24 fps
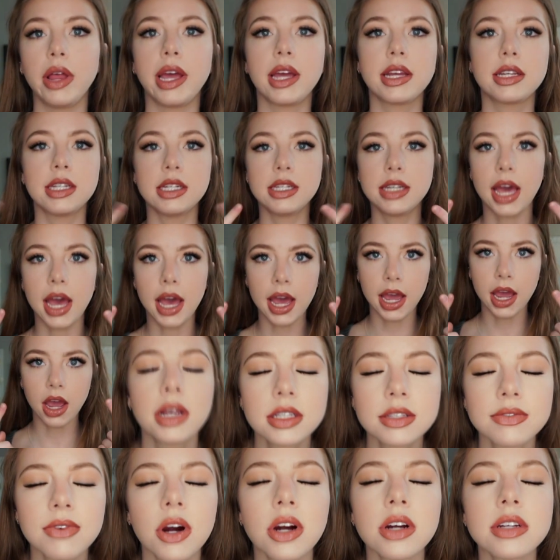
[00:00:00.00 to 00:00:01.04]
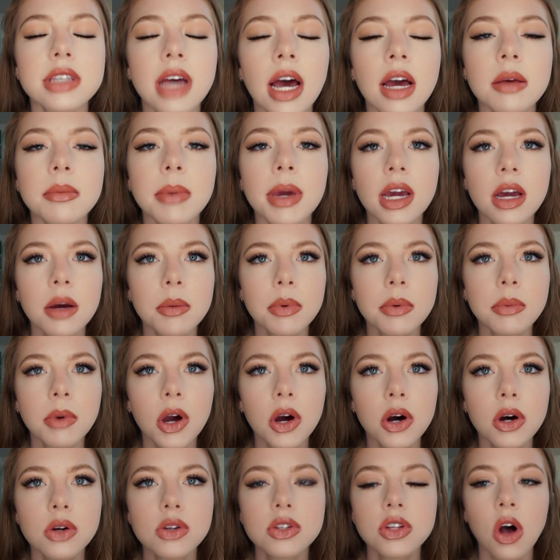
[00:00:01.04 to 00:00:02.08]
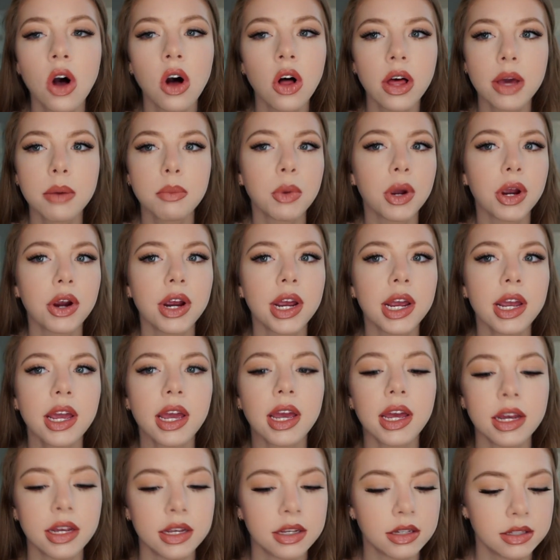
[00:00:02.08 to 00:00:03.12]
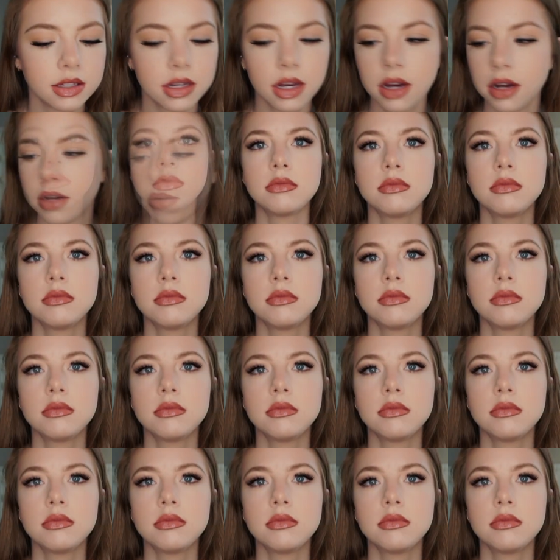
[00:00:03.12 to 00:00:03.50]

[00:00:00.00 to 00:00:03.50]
Like today, as far as eye makeup goes, all I'm wearing is